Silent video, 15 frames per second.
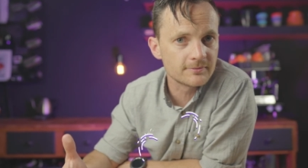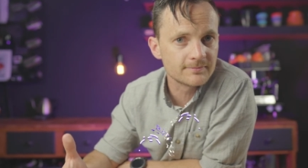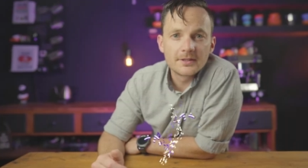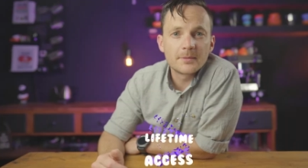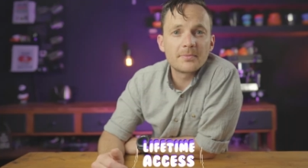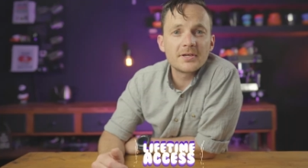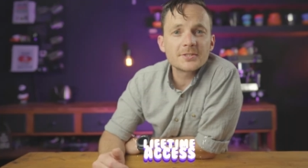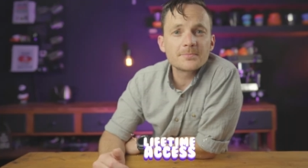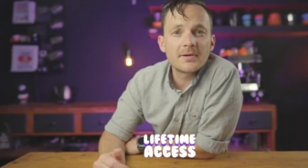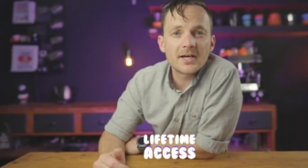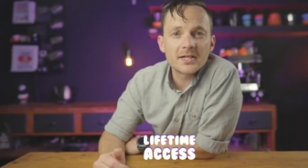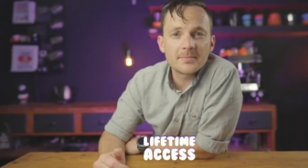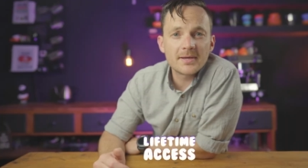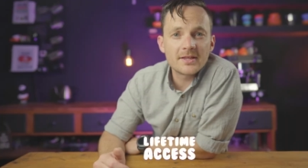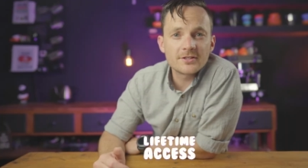The best part
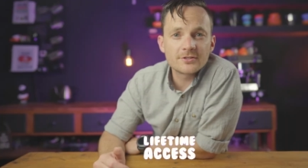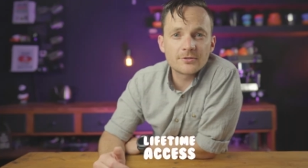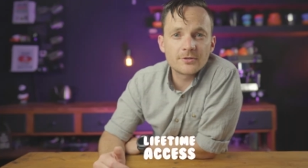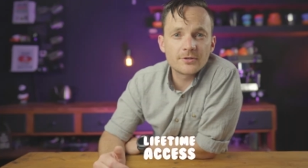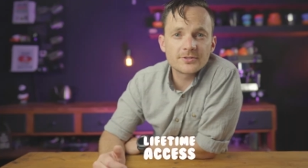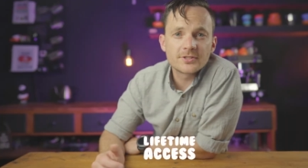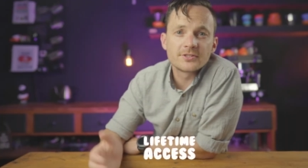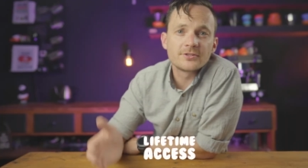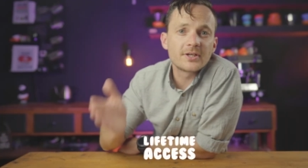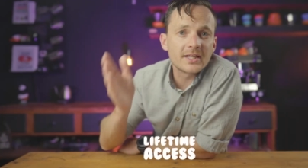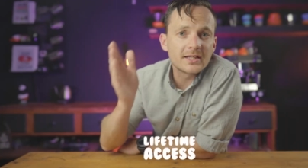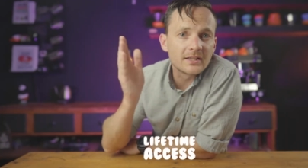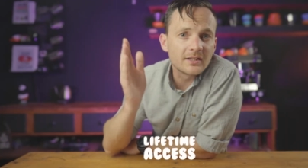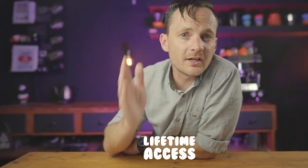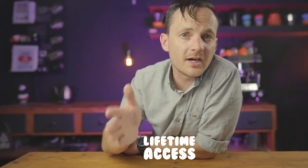about this course is you get
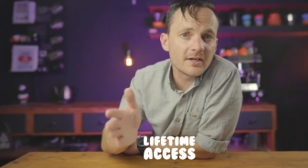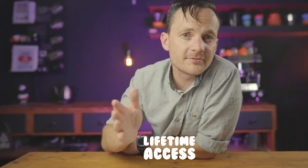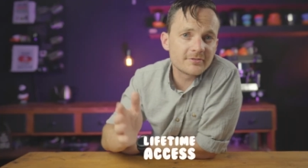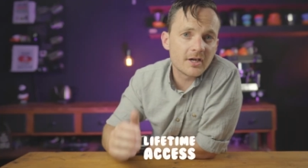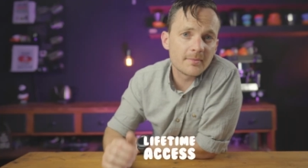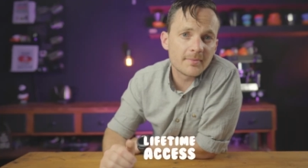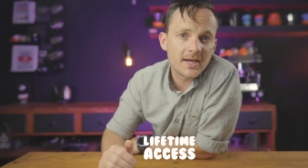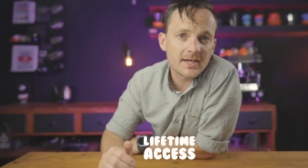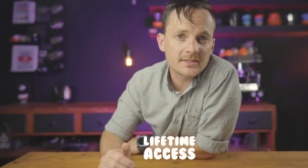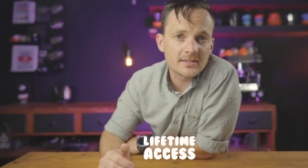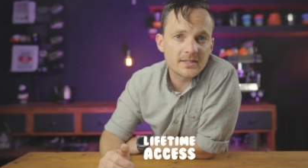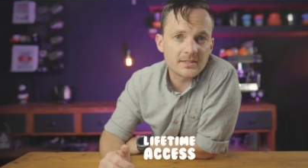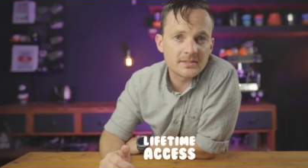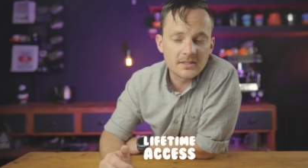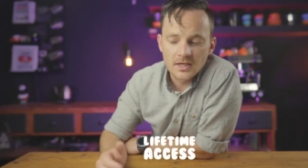lifetime
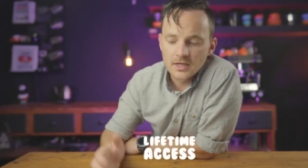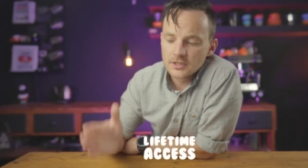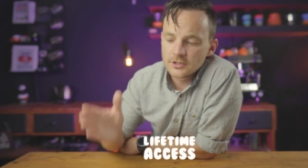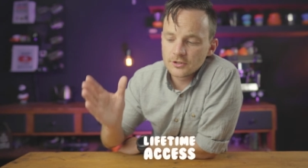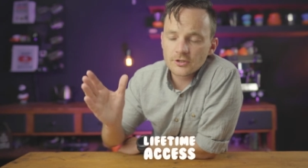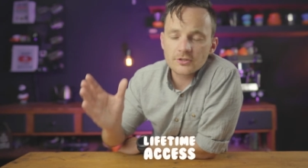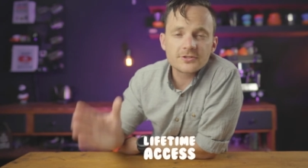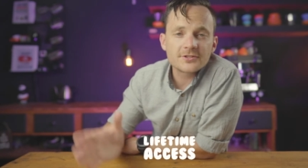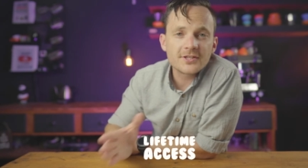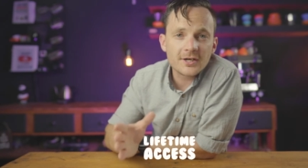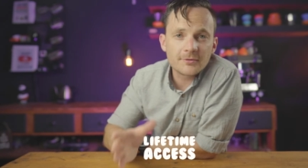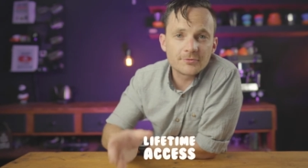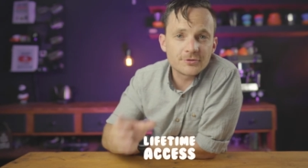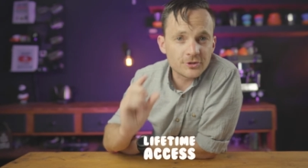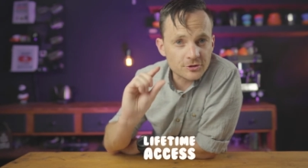access. You're not stuck
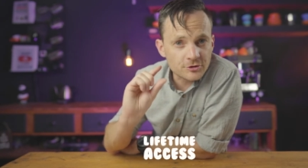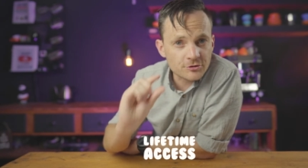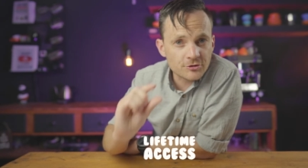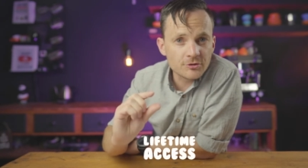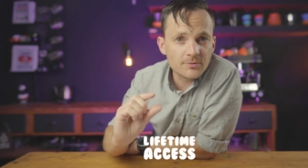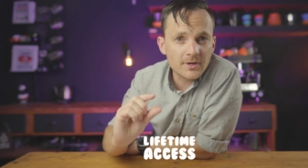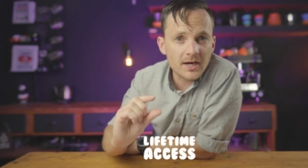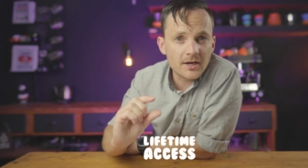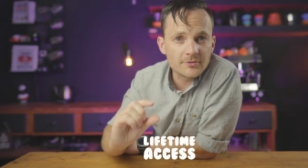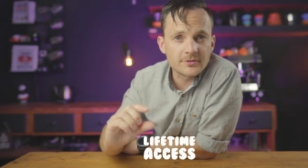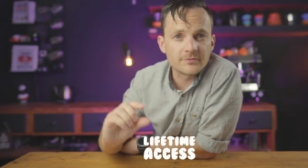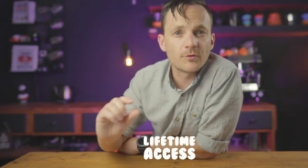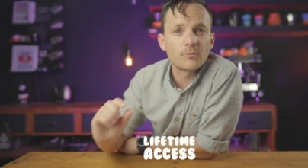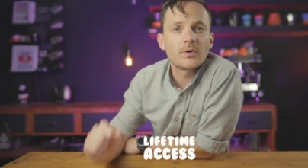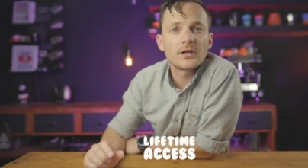with just 2 hours of
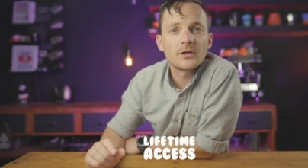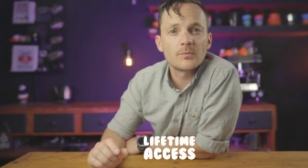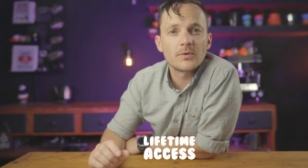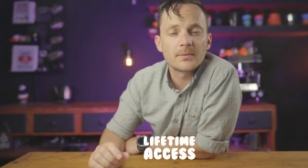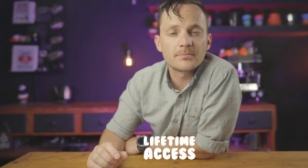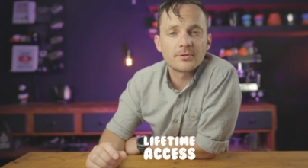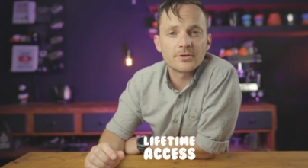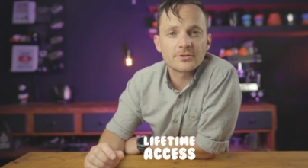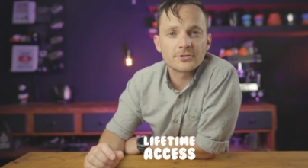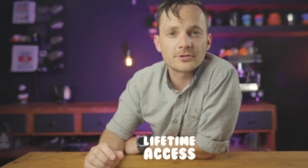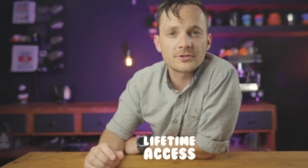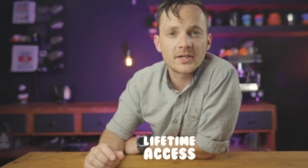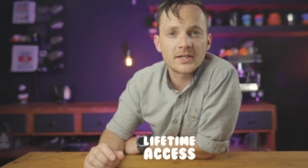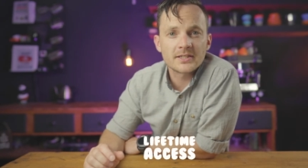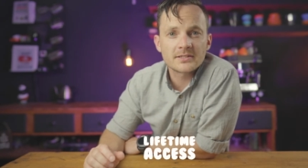a one-on-one person
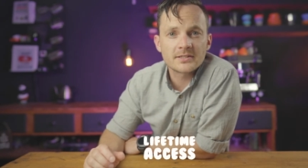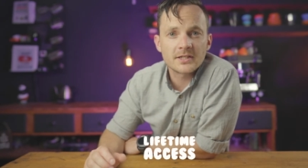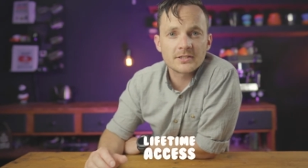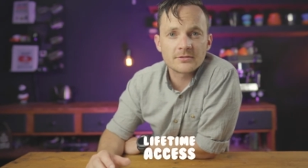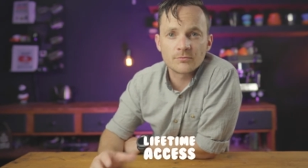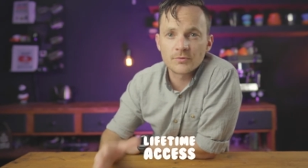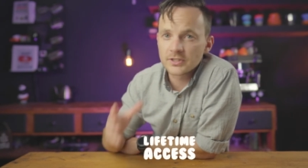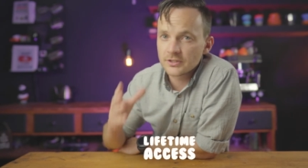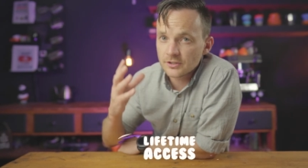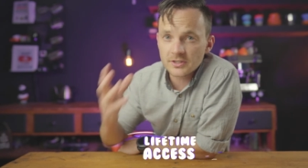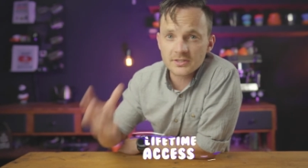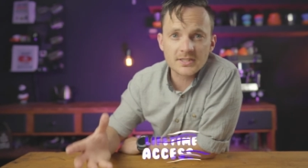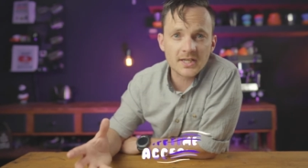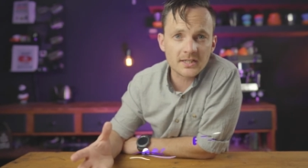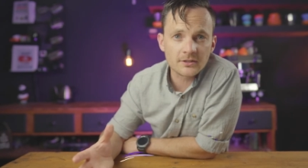training session where you've got to
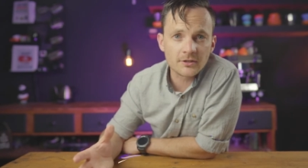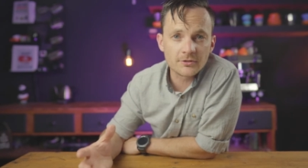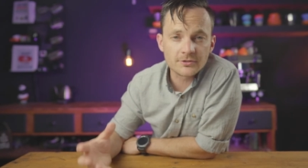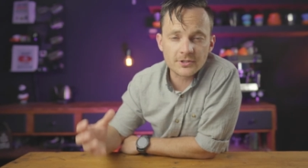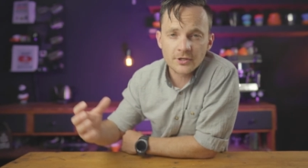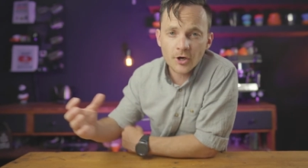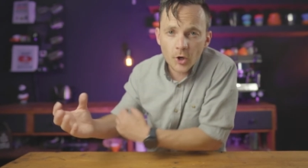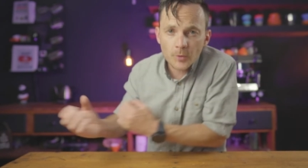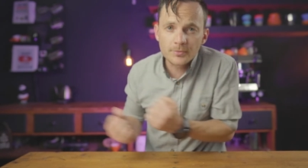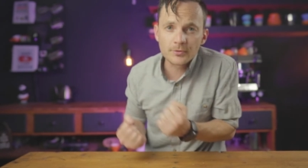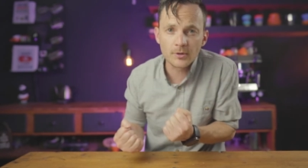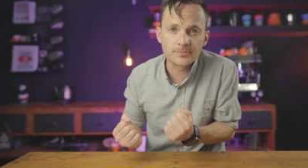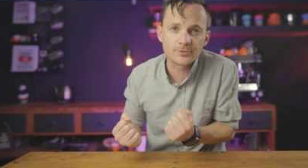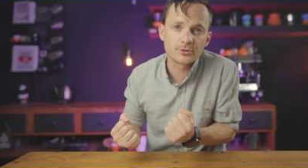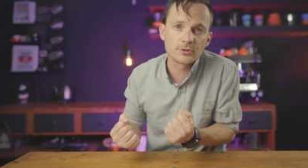take notes and hope you
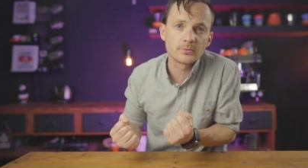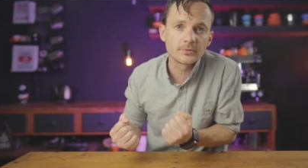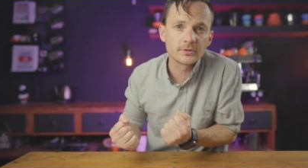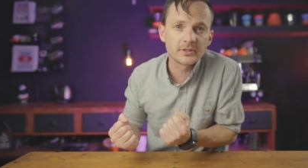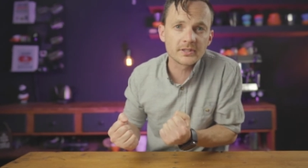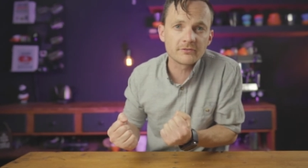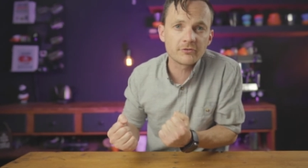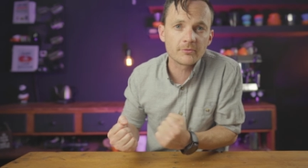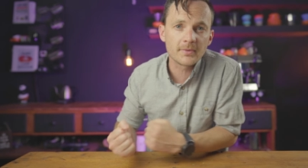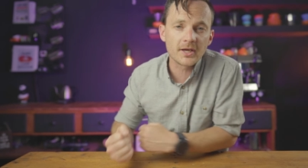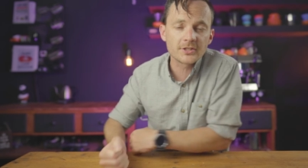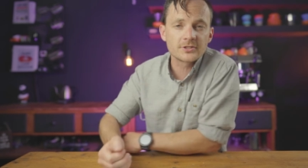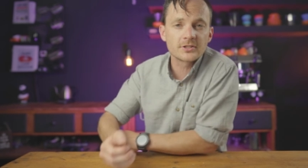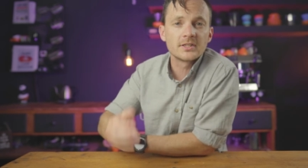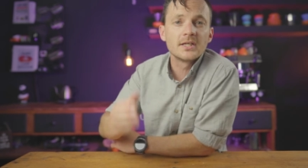absorb all the
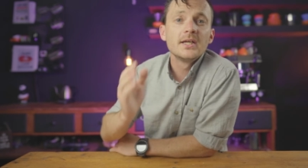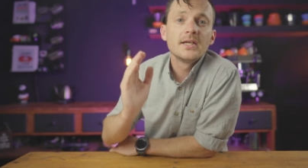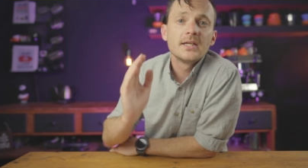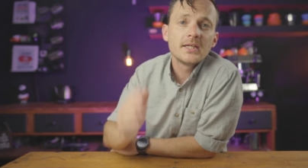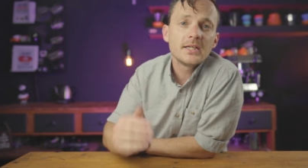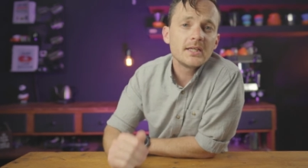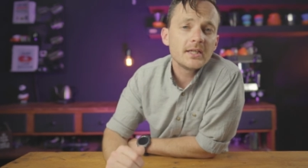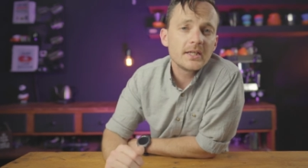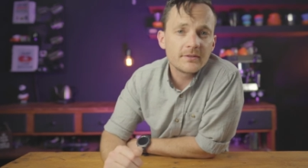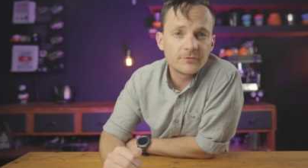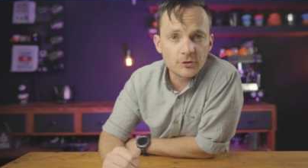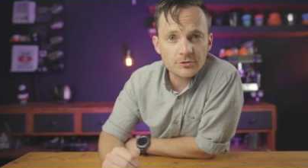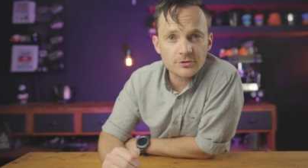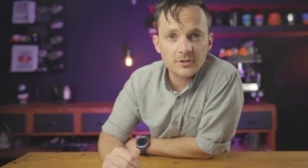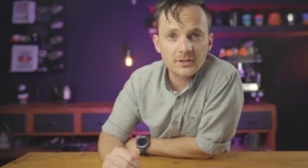information. Here, if
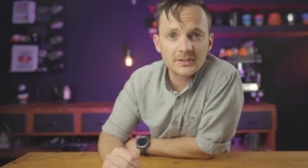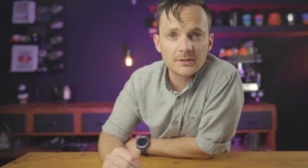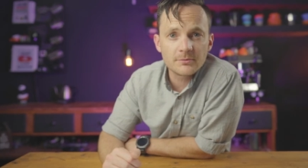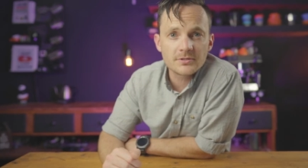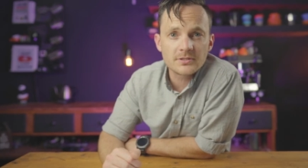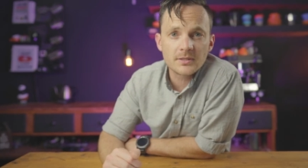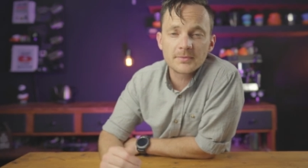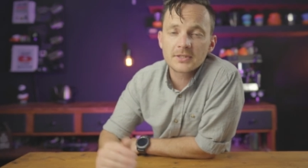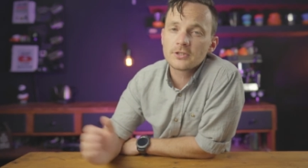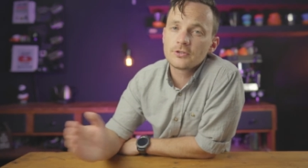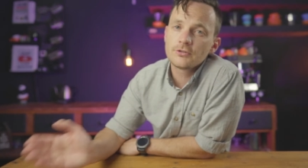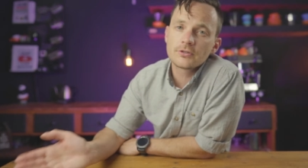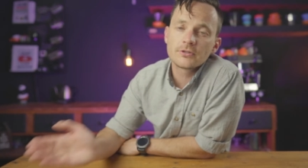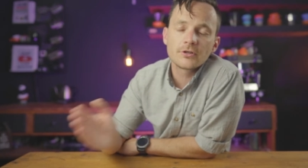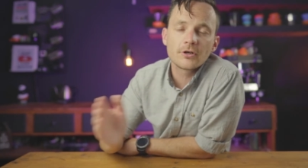you're struggling with something, you
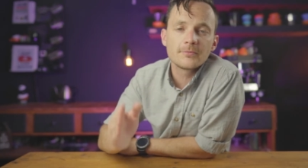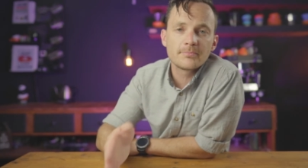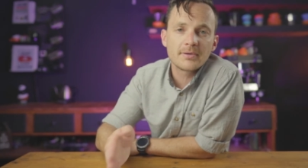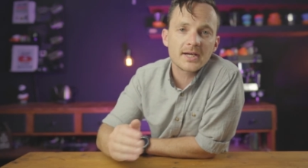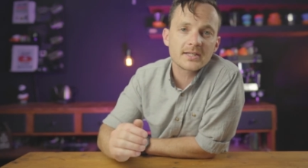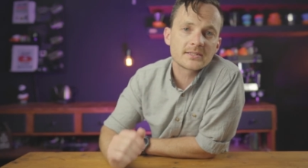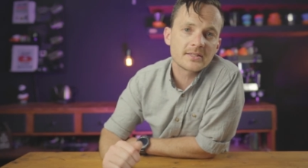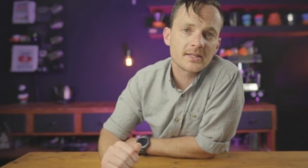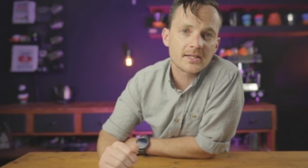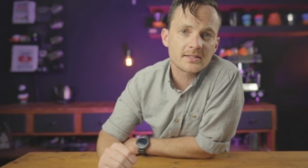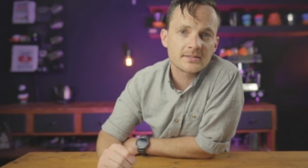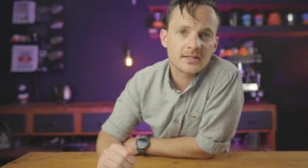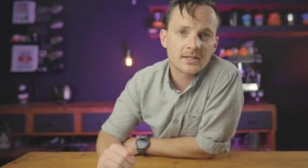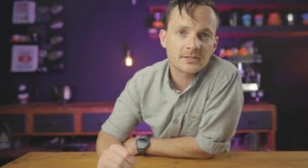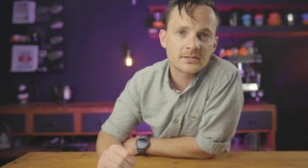can go back to that
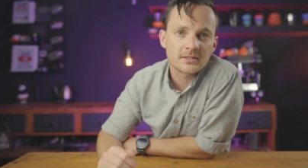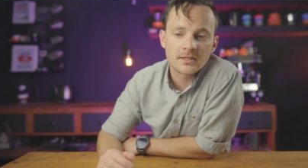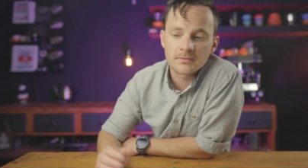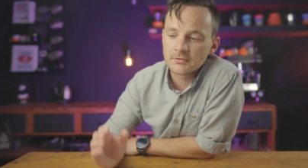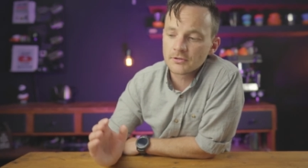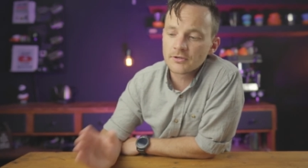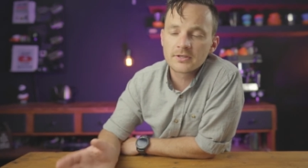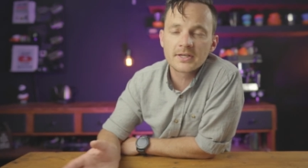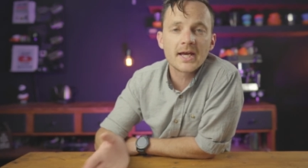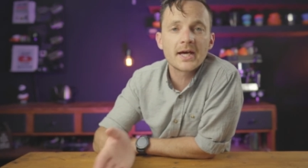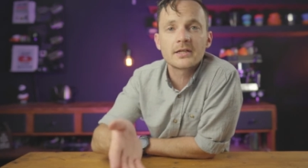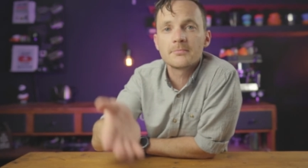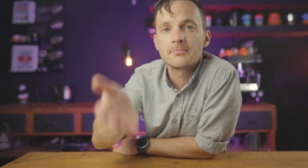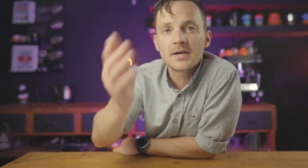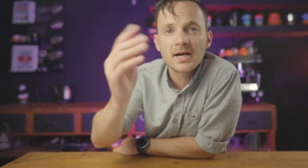section and learn how
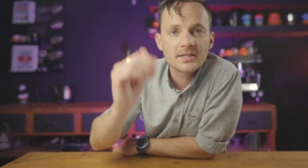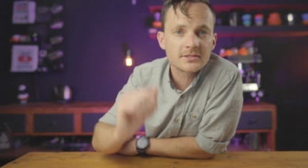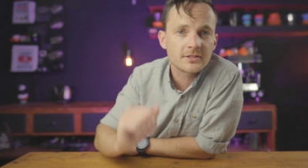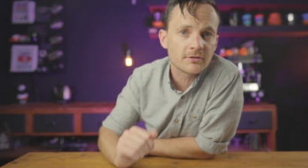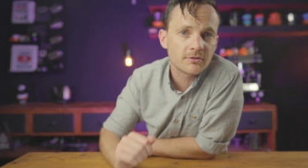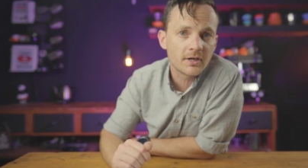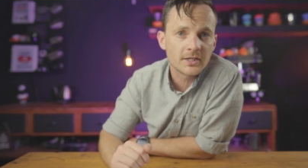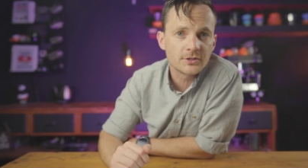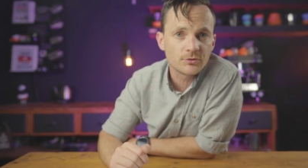to master grind